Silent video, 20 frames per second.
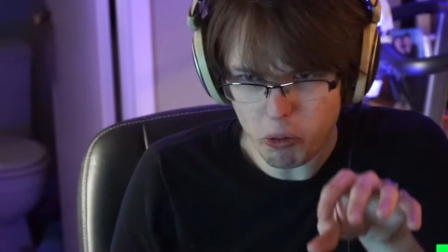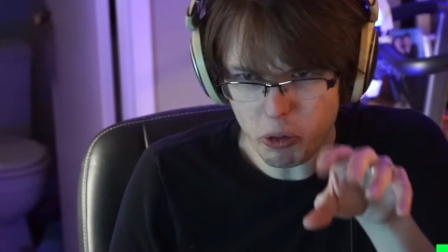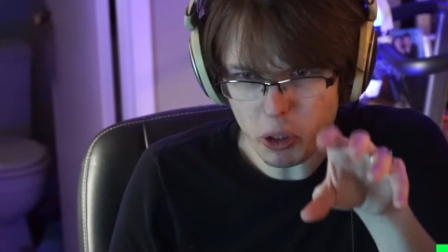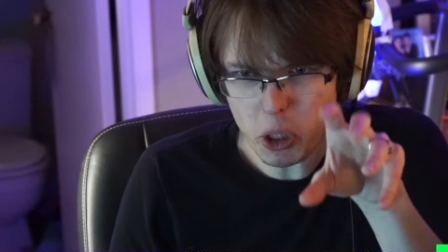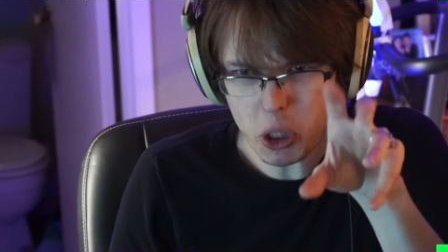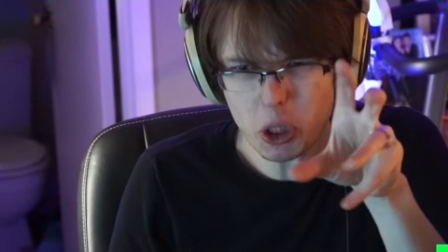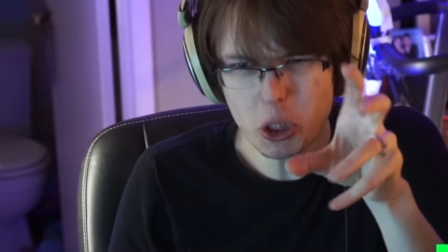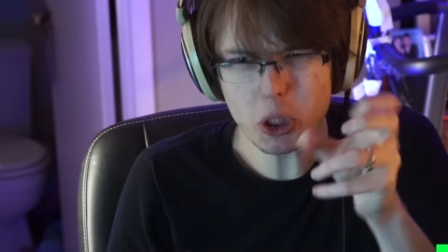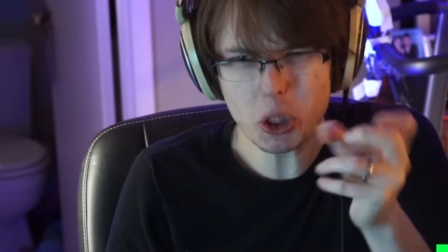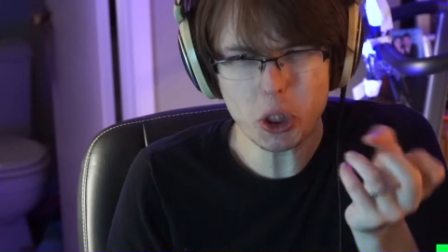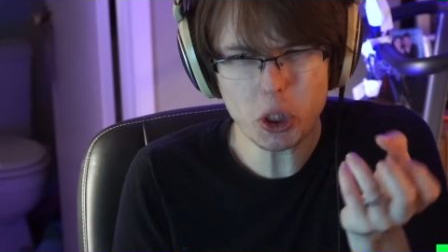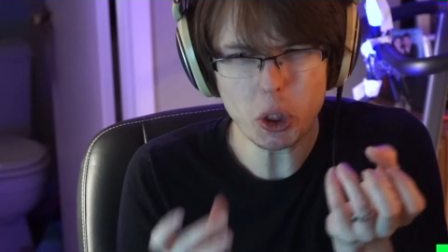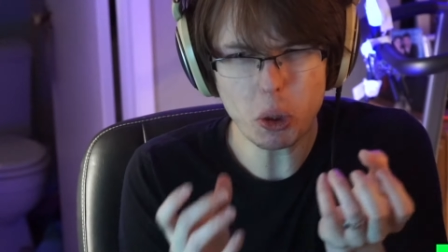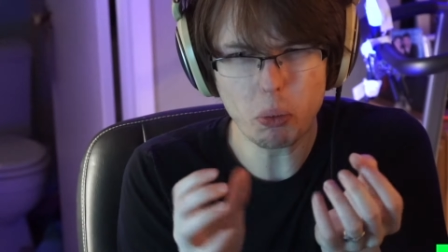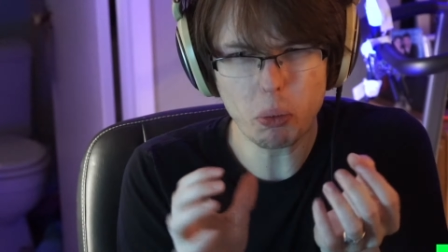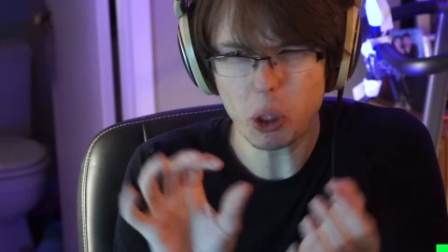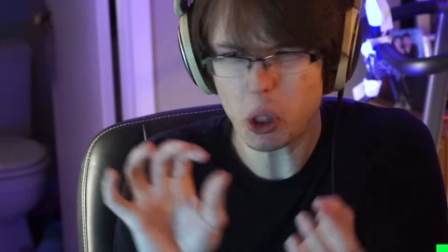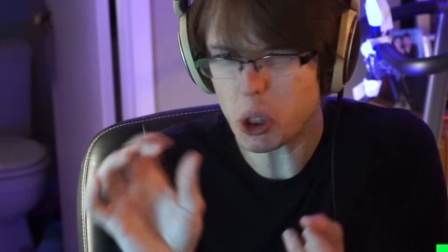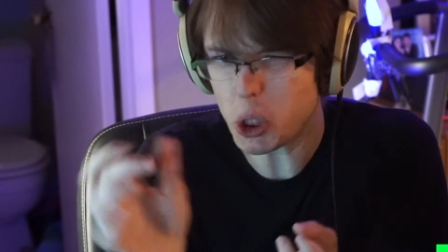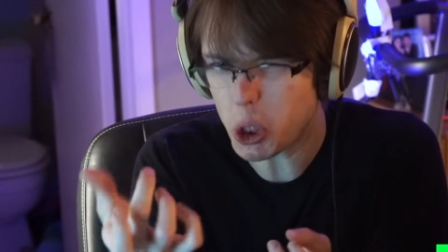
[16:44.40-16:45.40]
if I just, I'm
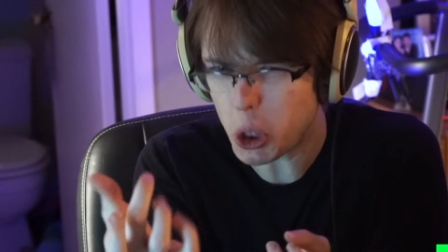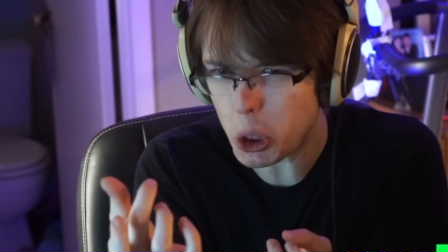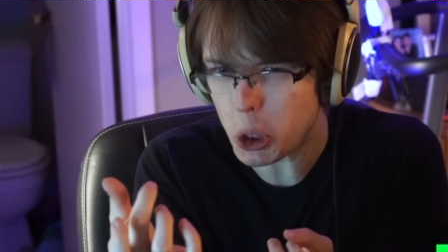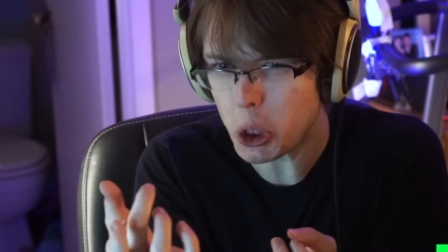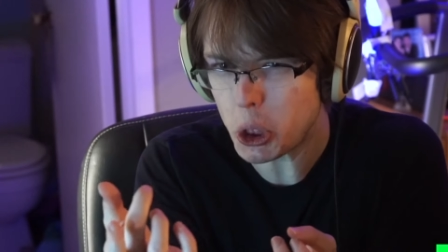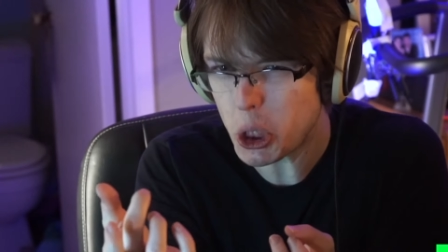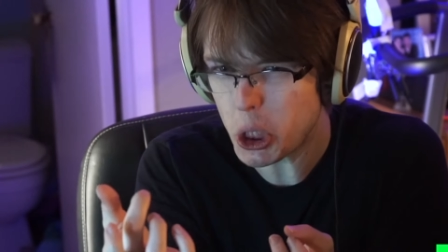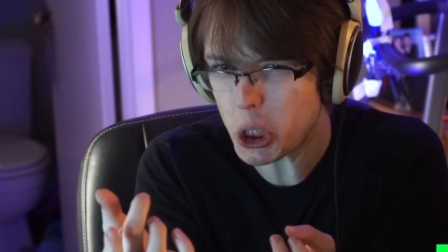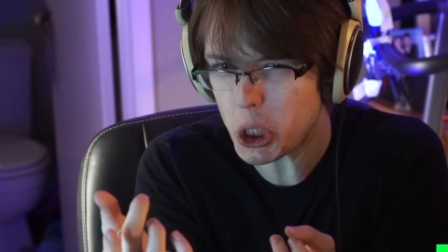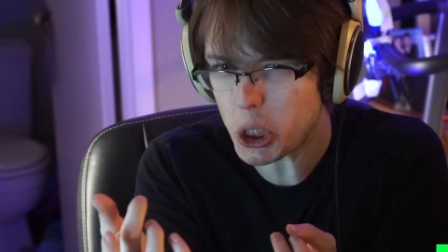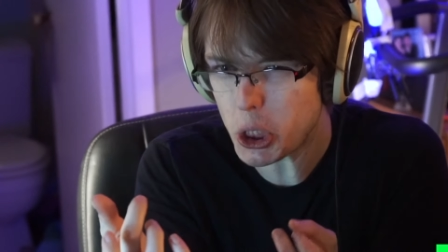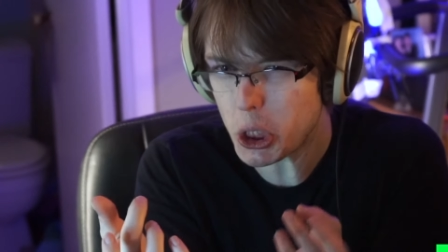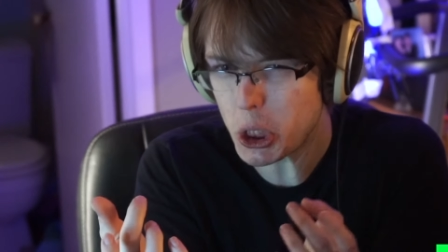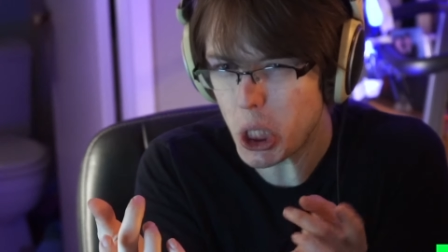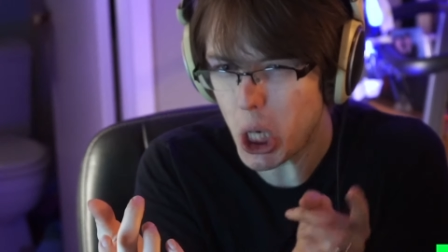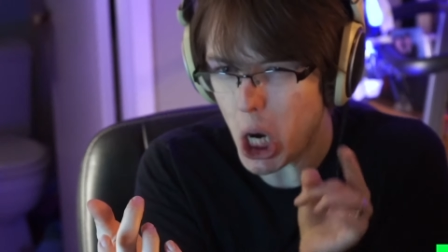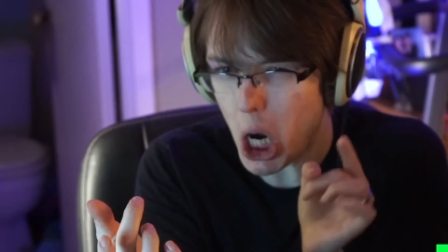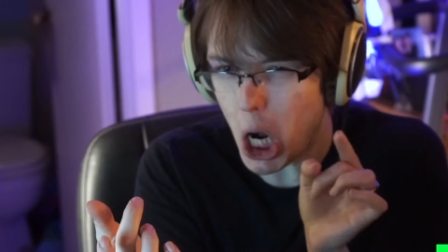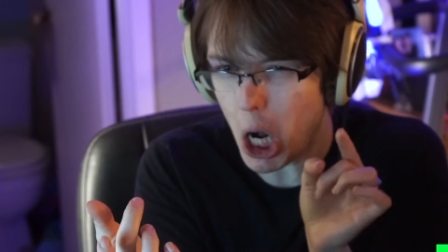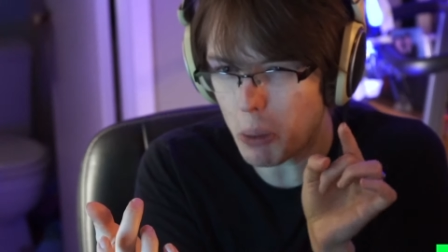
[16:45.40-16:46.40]
going to turn this
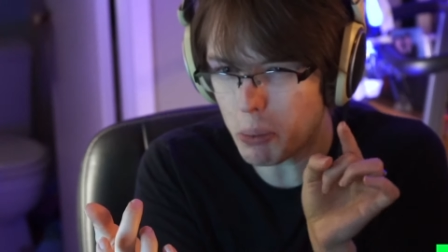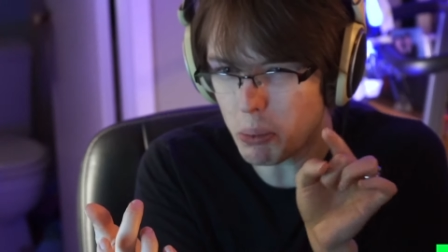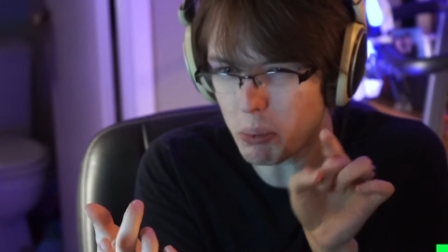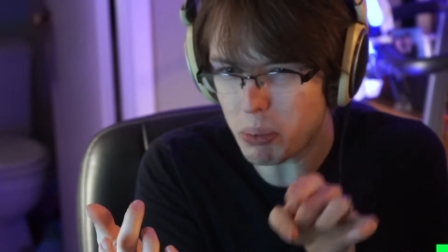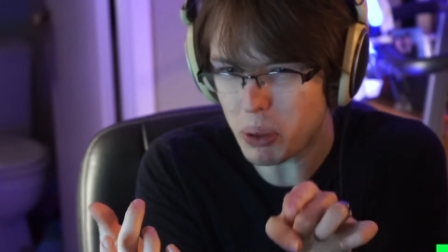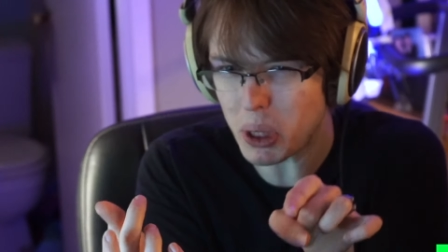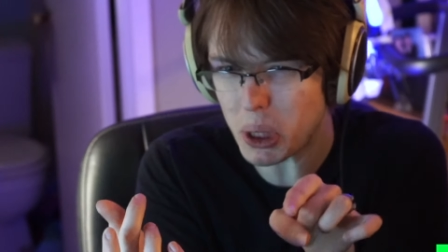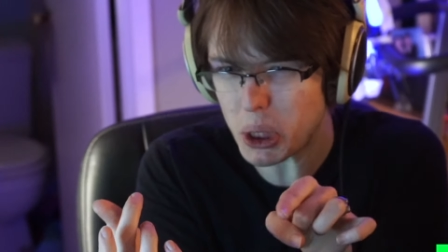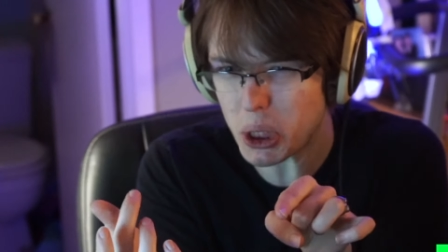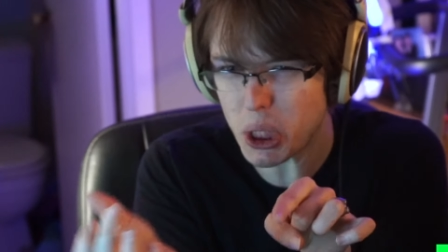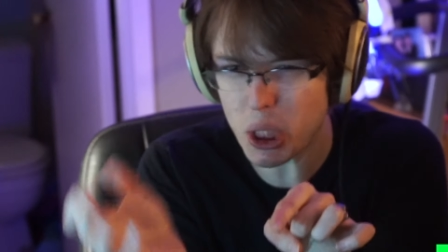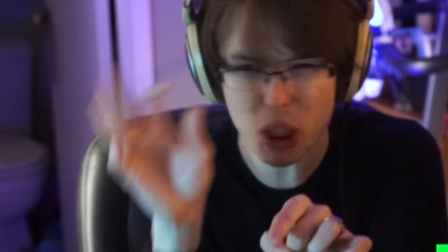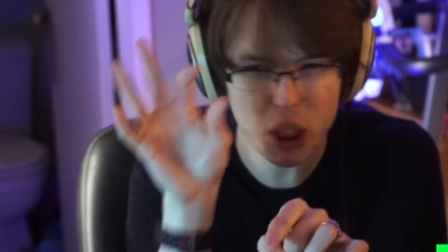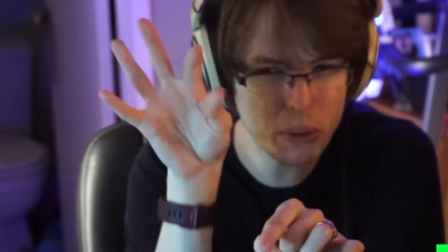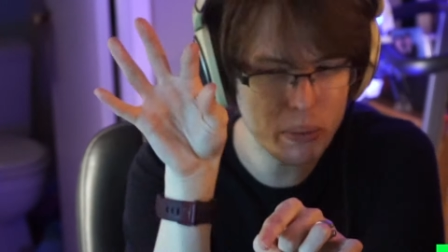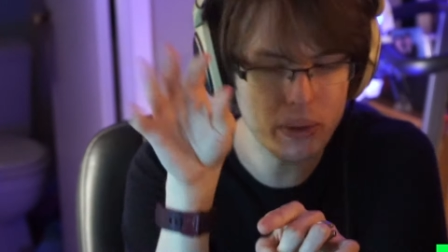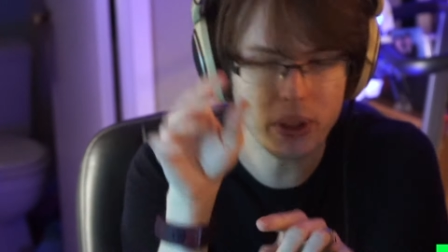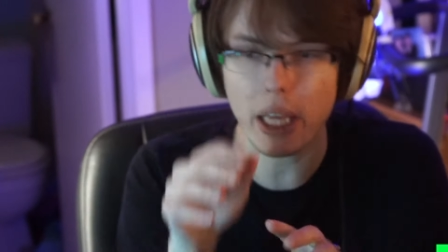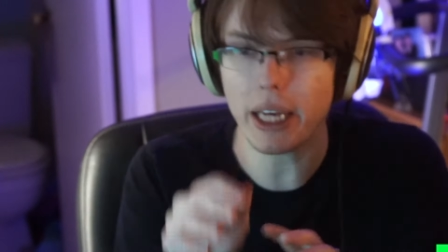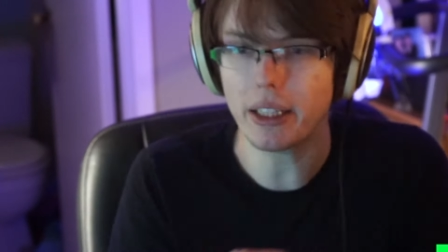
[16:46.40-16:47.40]
knob and push
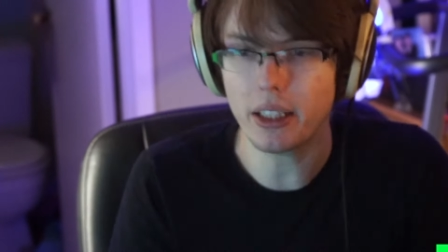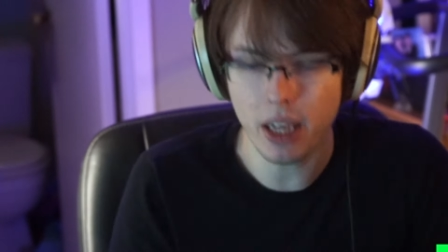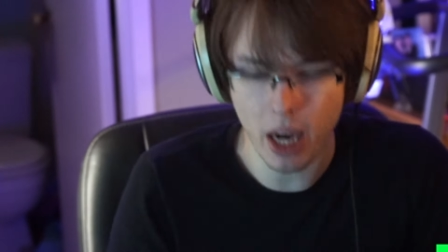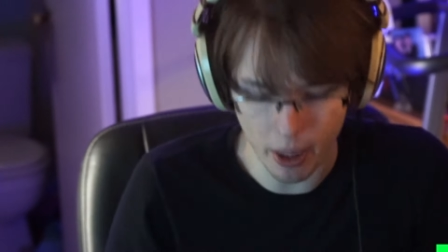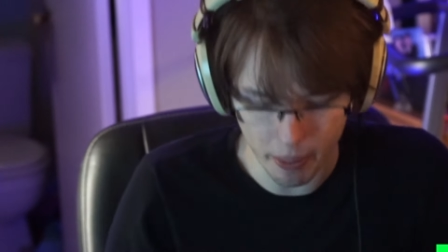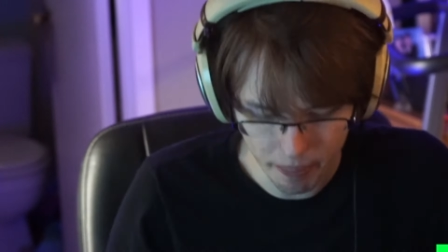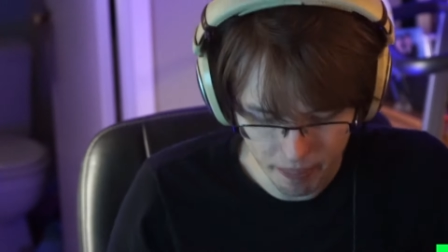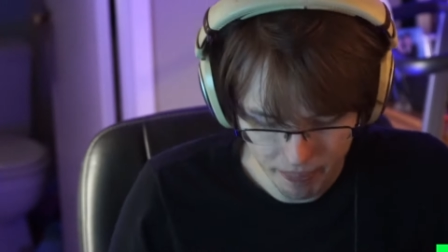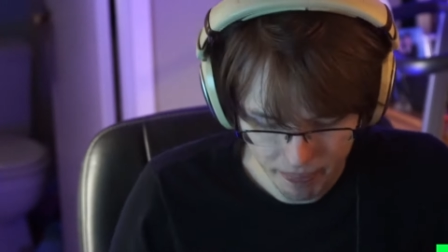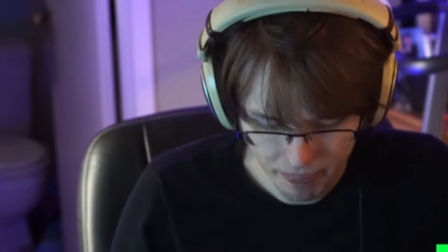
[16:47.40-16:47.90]
this. Like, no.